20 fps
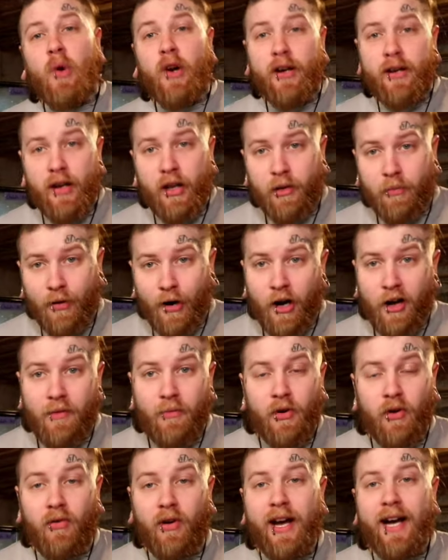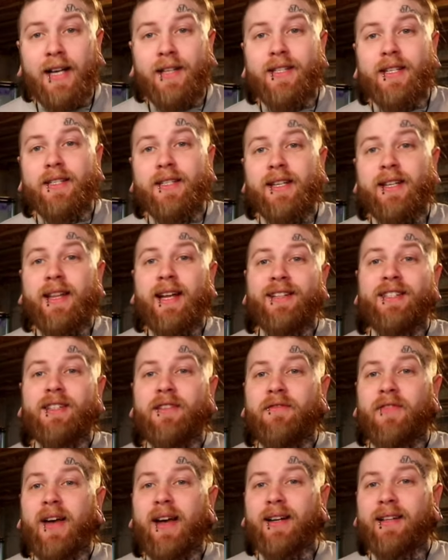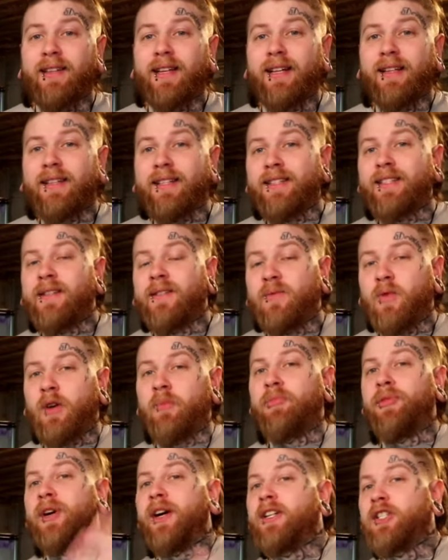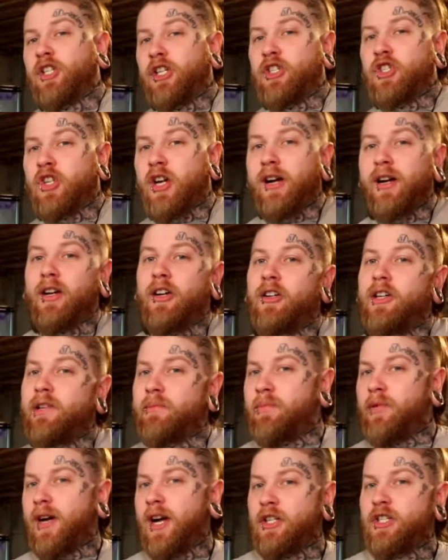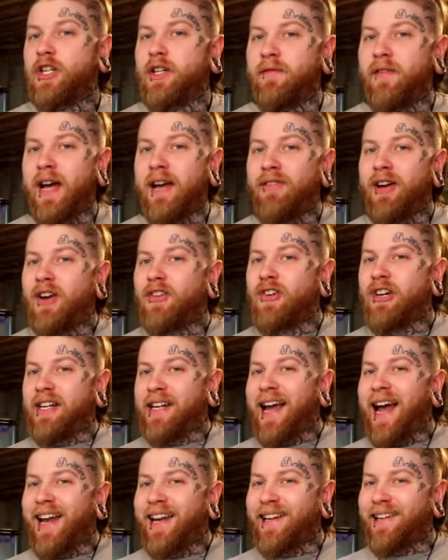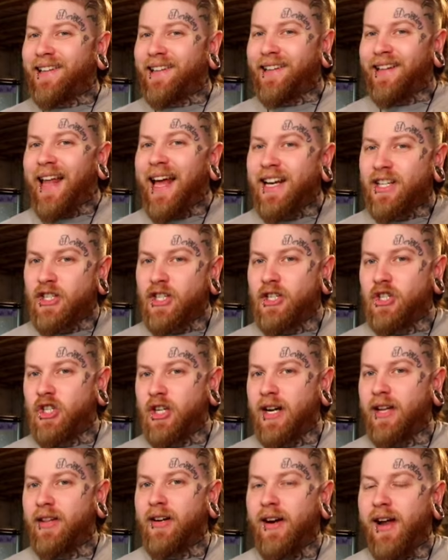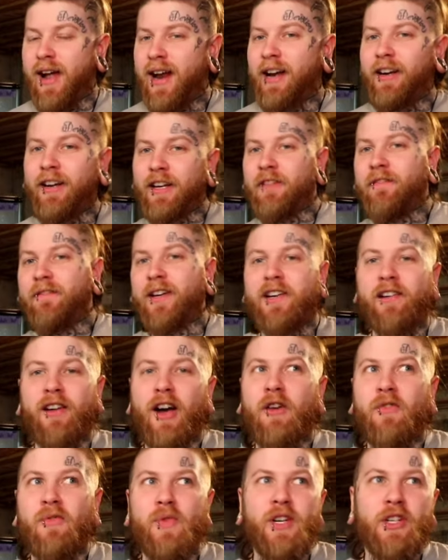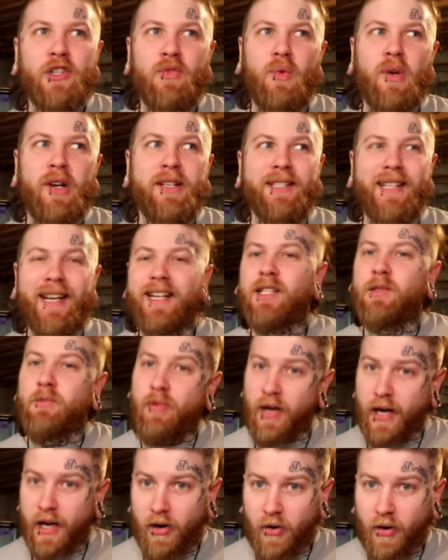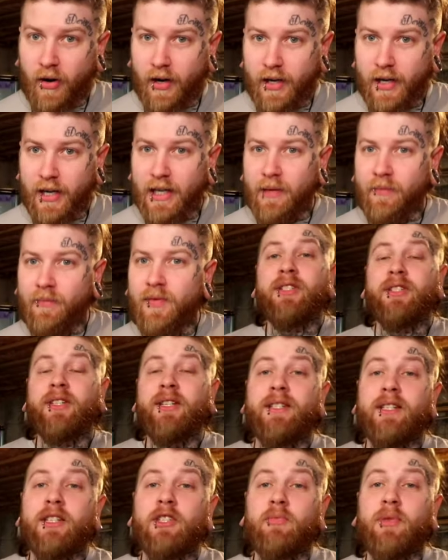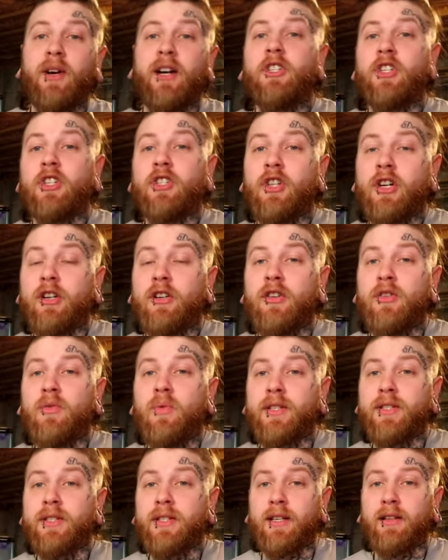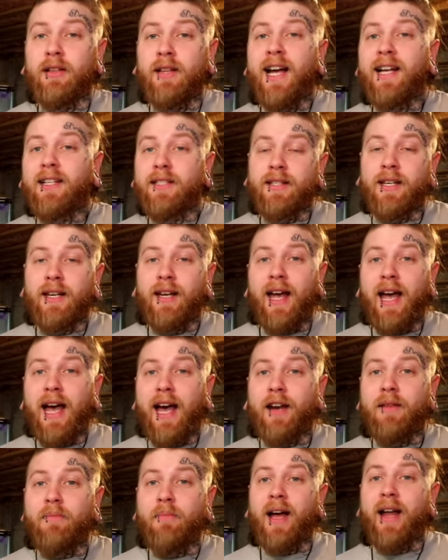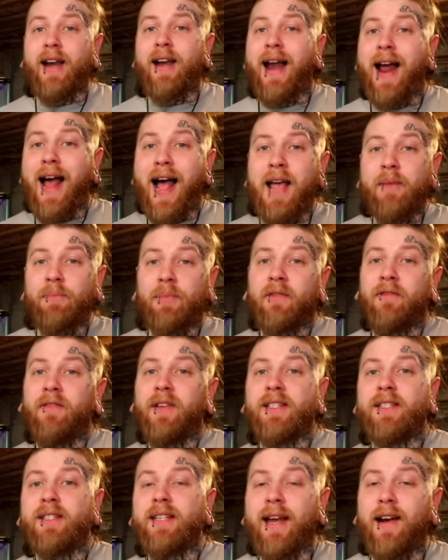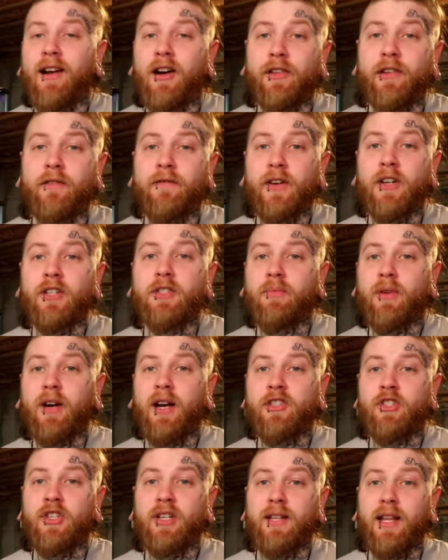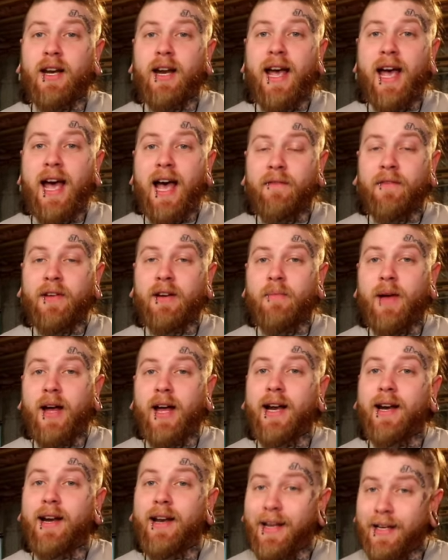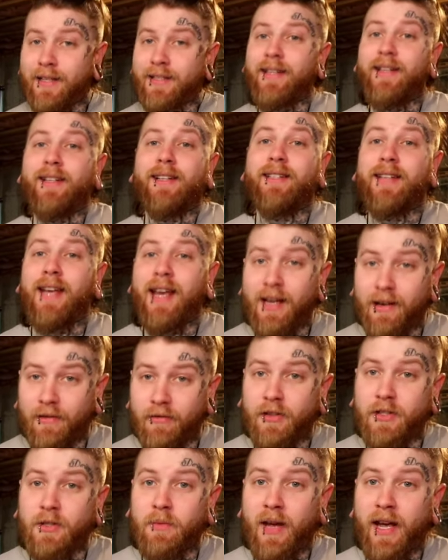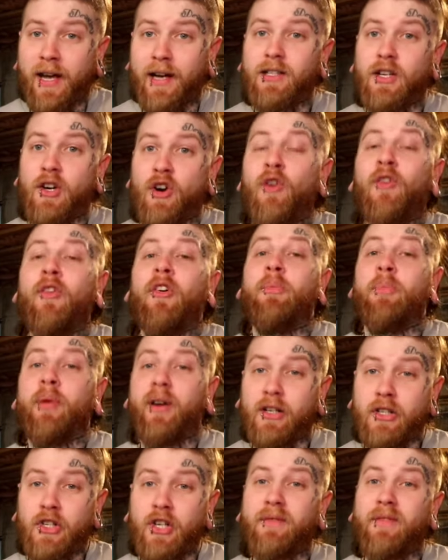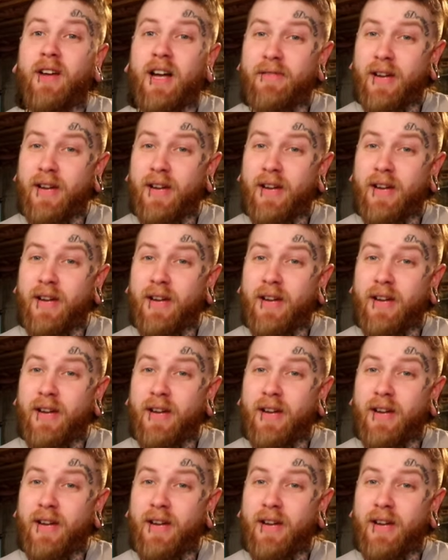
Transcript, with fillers: is where another problem arises, and that's the fact that this is where Project Jungle and Project 500 kind of clash each other, and I need to figure out which one takes priority. Obviously, since Project Jungle was the last thing I had in mind, and I hyperfixate on the first project that I have in mind, it's going to take respect over Project